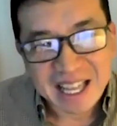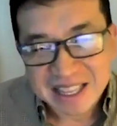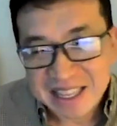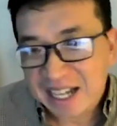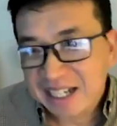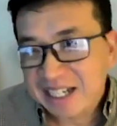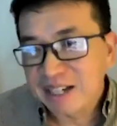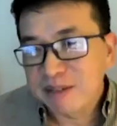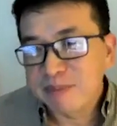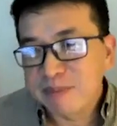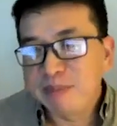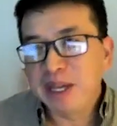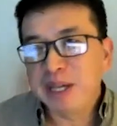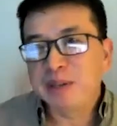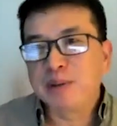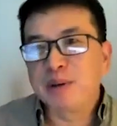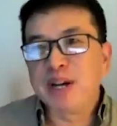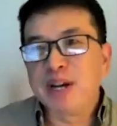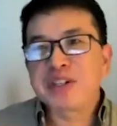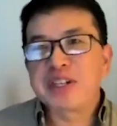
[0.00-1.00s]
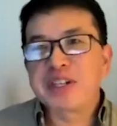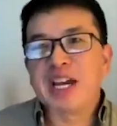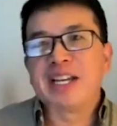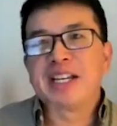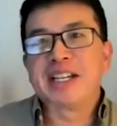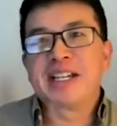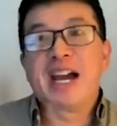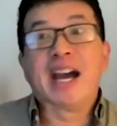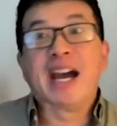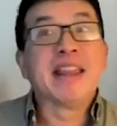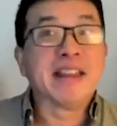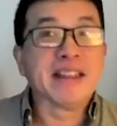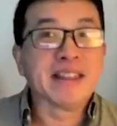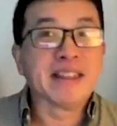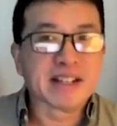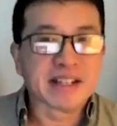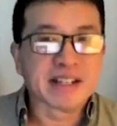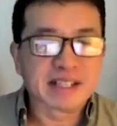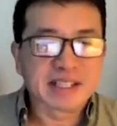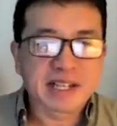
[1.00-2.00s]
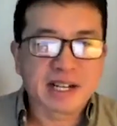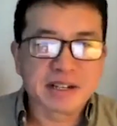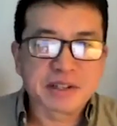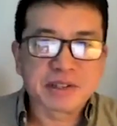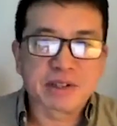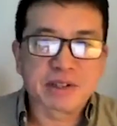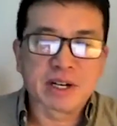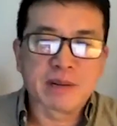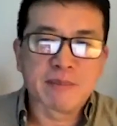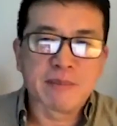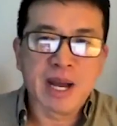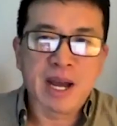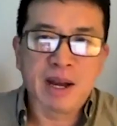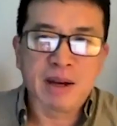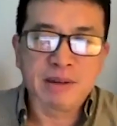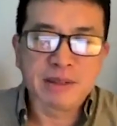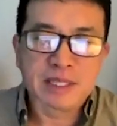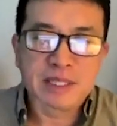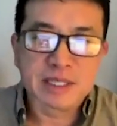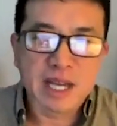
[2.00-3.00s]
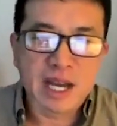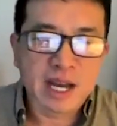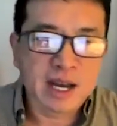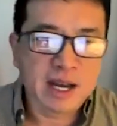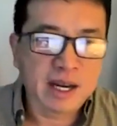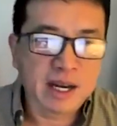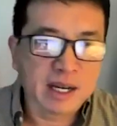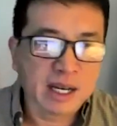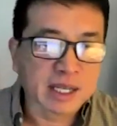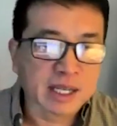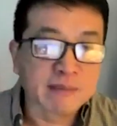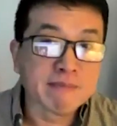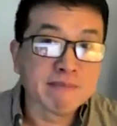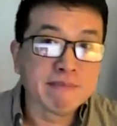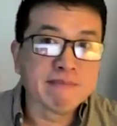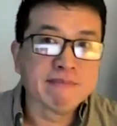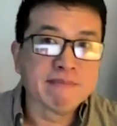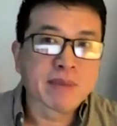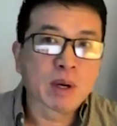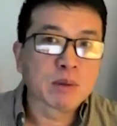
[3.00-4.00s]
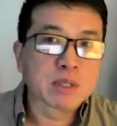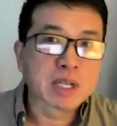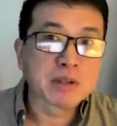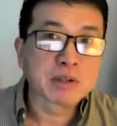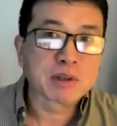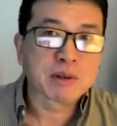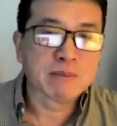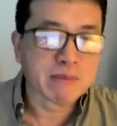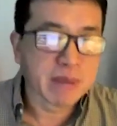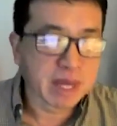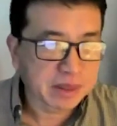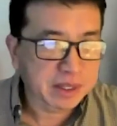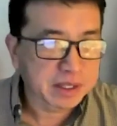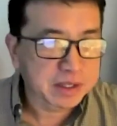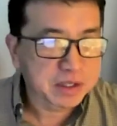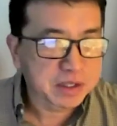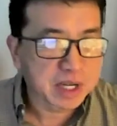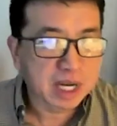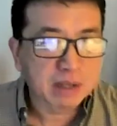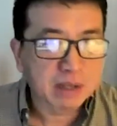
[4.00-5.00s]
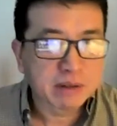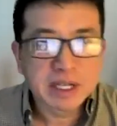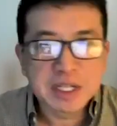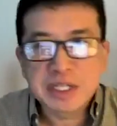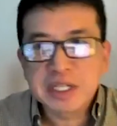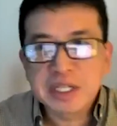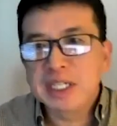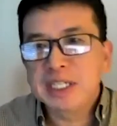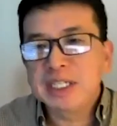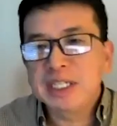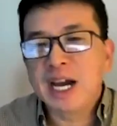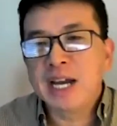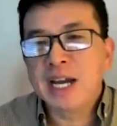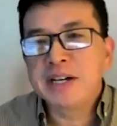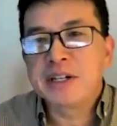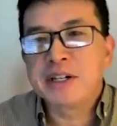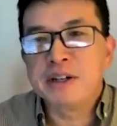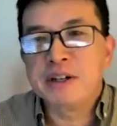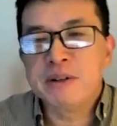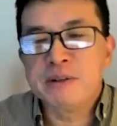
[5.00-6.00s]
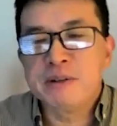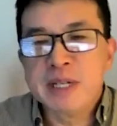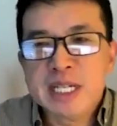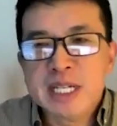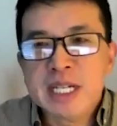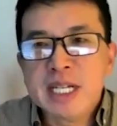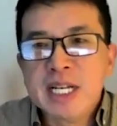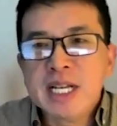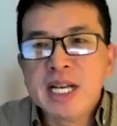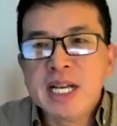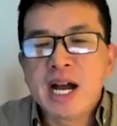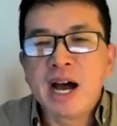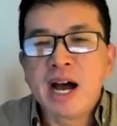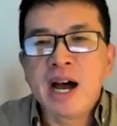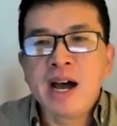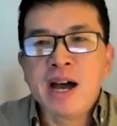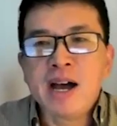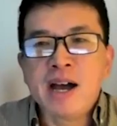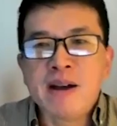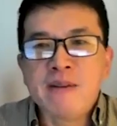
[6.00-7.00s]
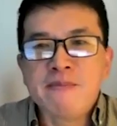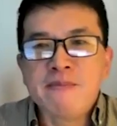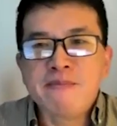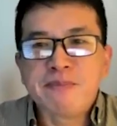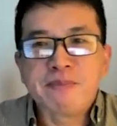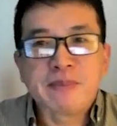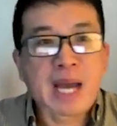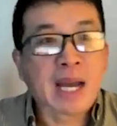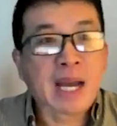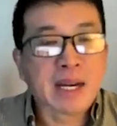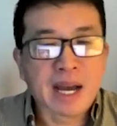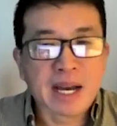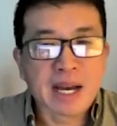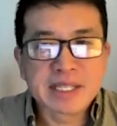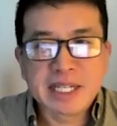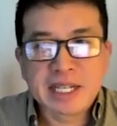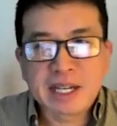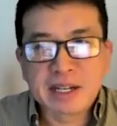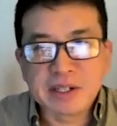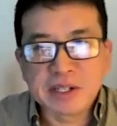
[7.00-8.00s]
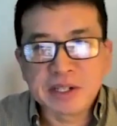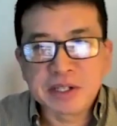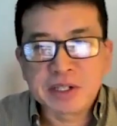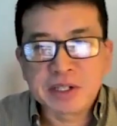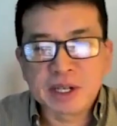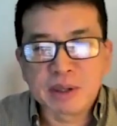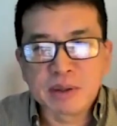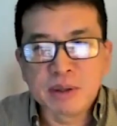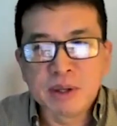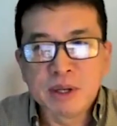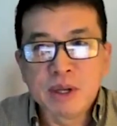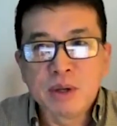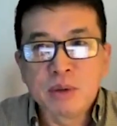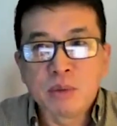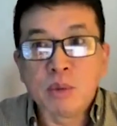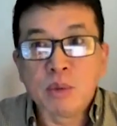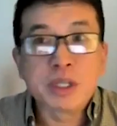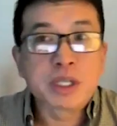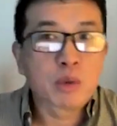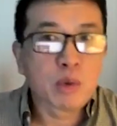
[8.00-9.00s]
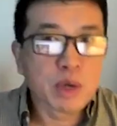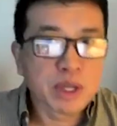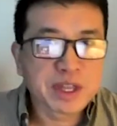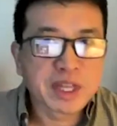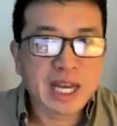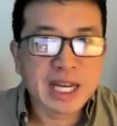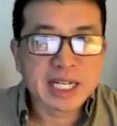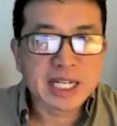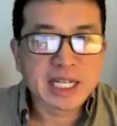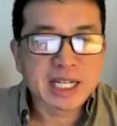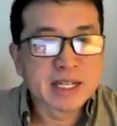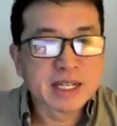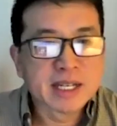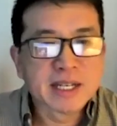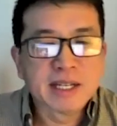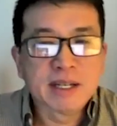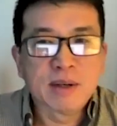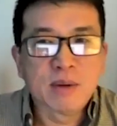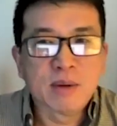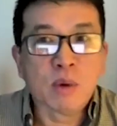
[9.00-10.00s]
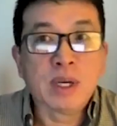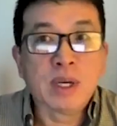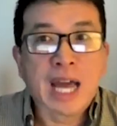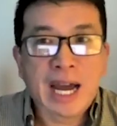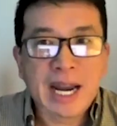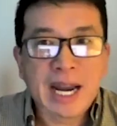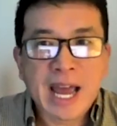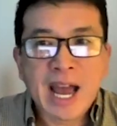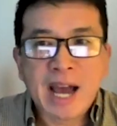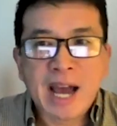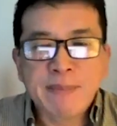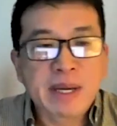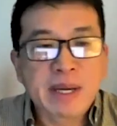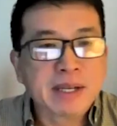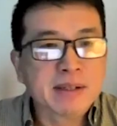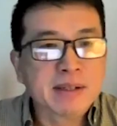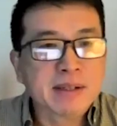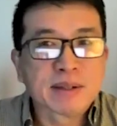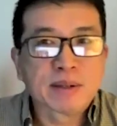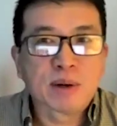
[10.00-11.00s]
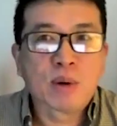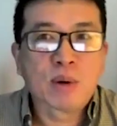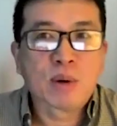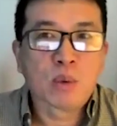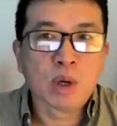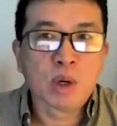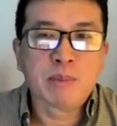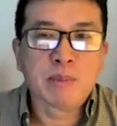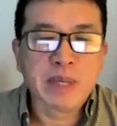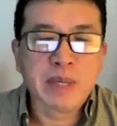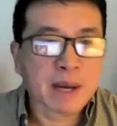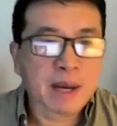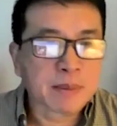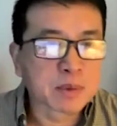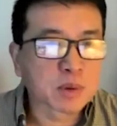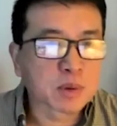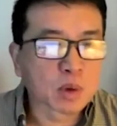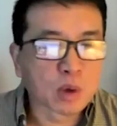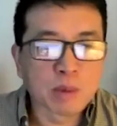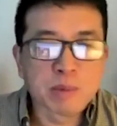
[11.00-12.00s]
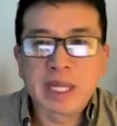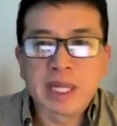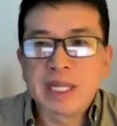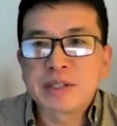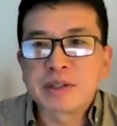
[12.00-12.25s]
That kind of big question. And then there's concern about like potential methane generation under another condition, which we think will not happen or will be absorbed at the